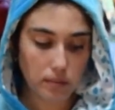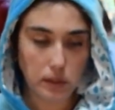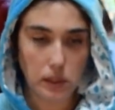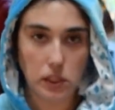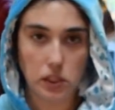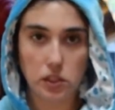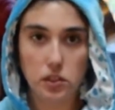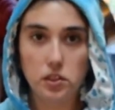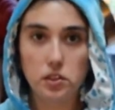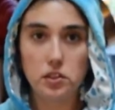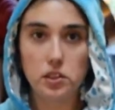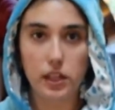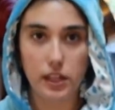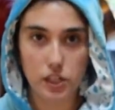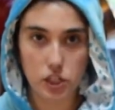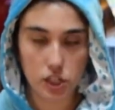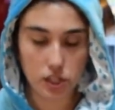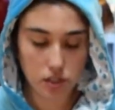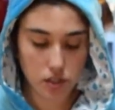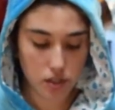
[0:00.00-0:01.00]
So this is
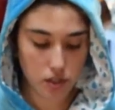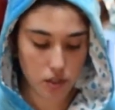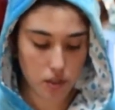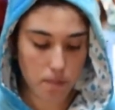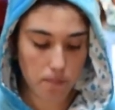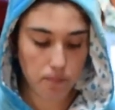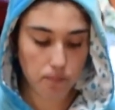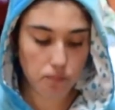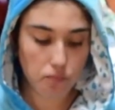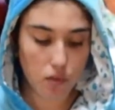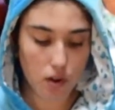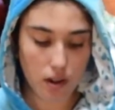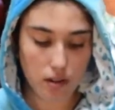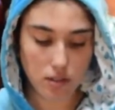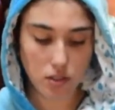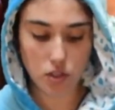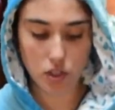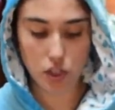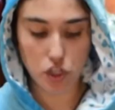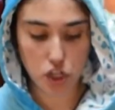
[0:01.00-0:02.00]
delicious.
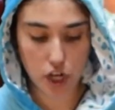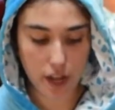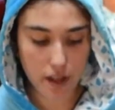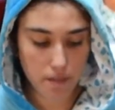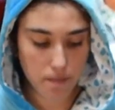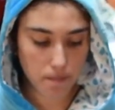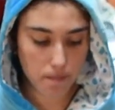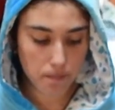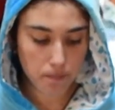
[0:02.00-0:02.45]
It's legit.